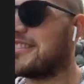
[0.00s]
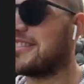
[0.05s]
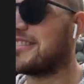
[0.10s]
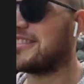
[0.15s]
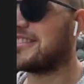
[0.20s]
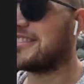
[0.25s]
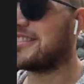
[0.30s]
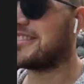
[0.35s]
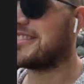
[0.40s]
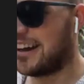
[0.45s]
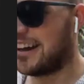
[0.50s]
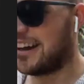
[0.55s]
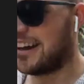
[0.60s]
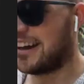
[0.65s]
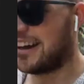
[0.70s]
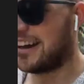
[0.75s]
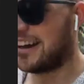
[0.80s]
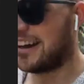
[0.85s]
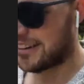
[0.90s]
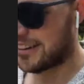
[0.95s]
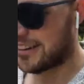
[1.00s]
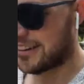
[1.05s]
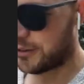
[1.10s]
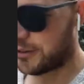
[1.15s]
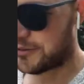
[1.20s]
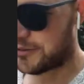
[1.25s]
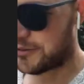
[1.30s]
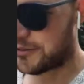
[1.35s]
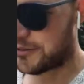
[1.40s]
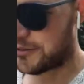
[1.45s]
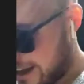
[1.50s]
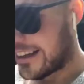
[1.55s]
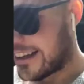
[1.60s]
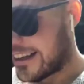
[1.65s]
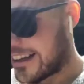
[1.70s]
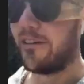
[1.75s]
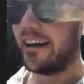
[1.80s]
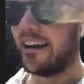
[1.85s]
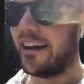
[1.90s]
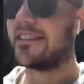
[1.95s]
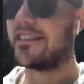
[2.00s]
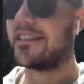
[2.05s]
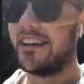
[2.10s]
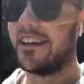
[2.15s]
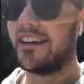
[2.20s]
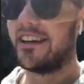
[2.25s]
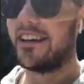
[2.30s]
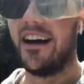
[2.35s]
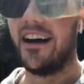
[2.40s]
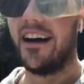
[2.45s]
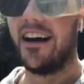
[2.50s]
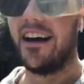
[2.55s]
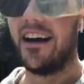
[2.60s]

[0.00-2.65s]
Scott Oldford. I guess